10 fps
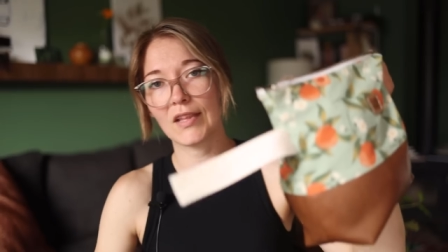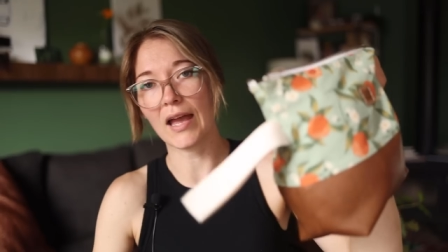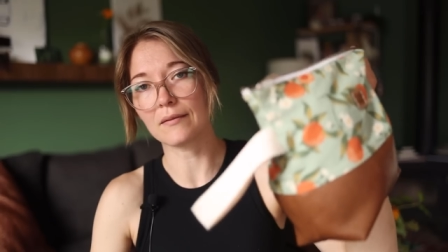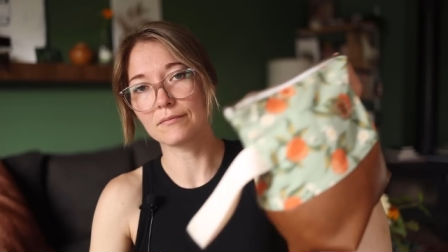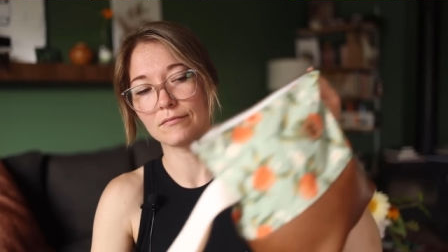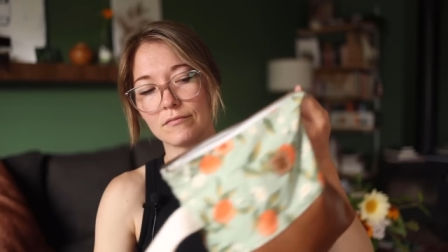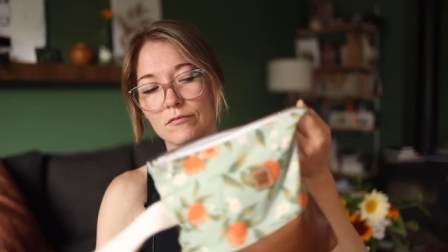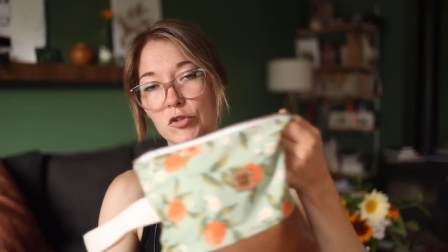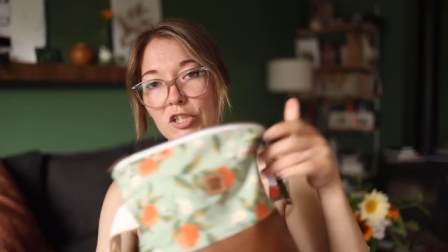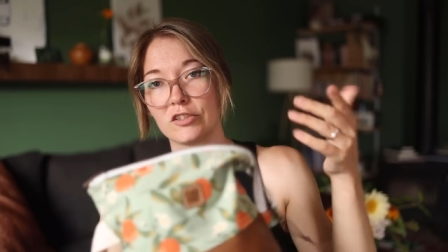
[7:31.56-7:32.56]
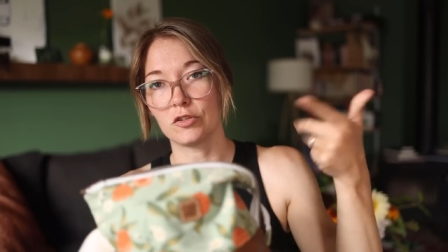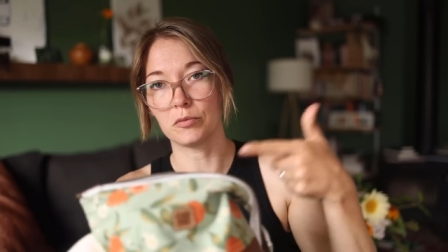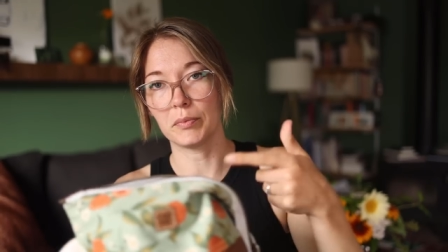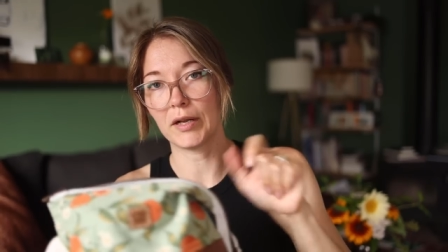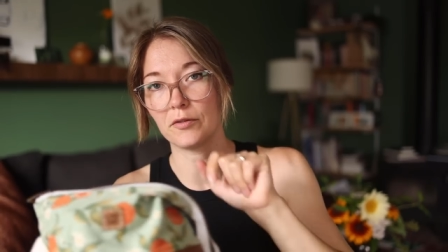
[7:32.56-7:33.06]
That, which has no
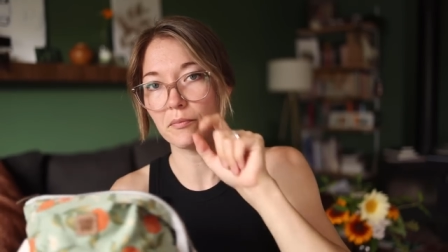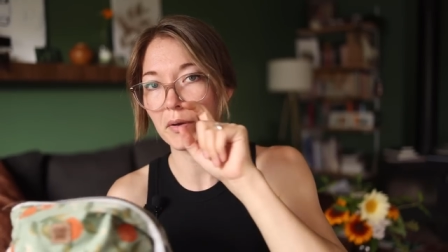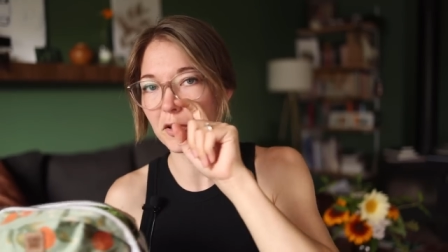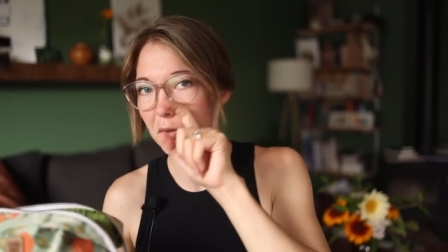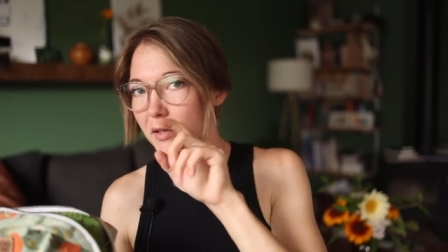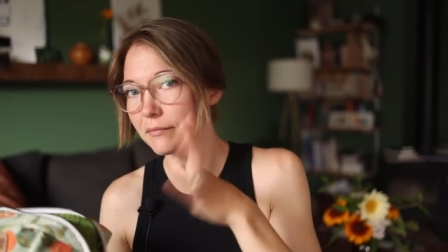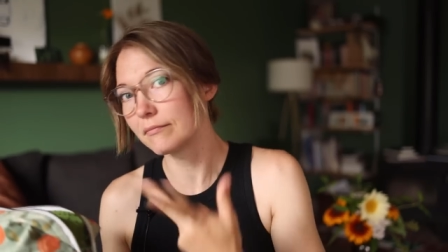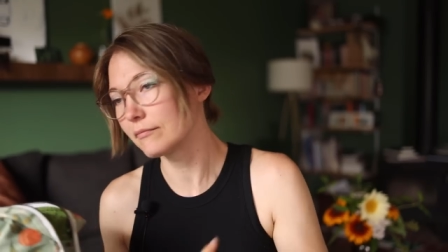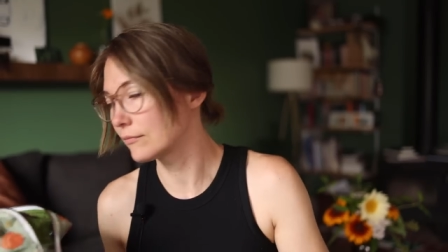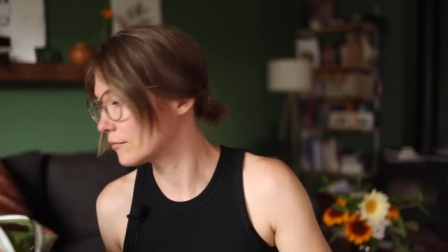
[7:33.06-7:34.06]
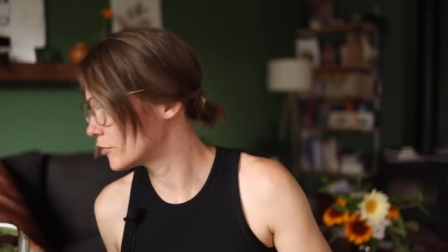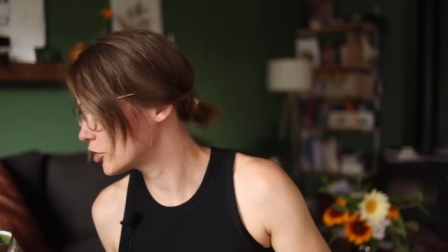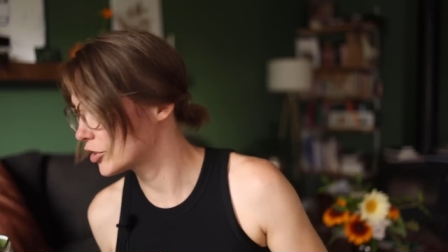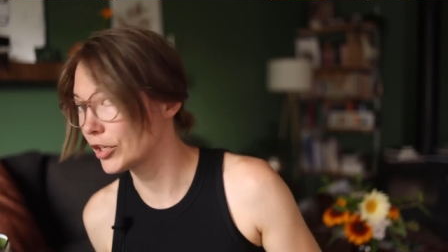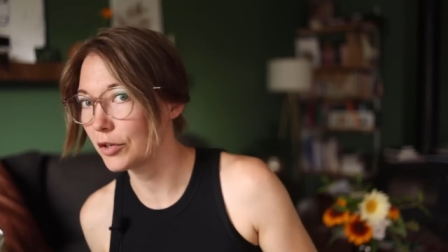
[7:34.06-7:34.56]
pattern, by the way,
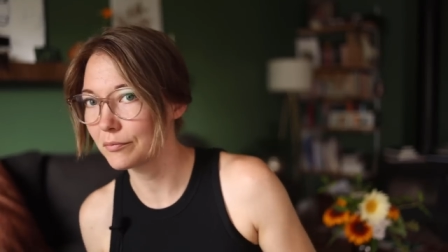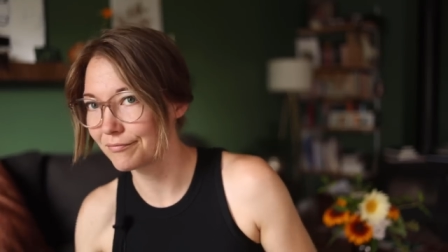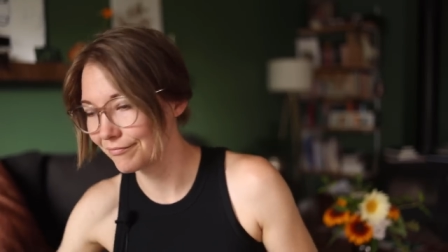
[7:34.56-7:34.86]
just so you know.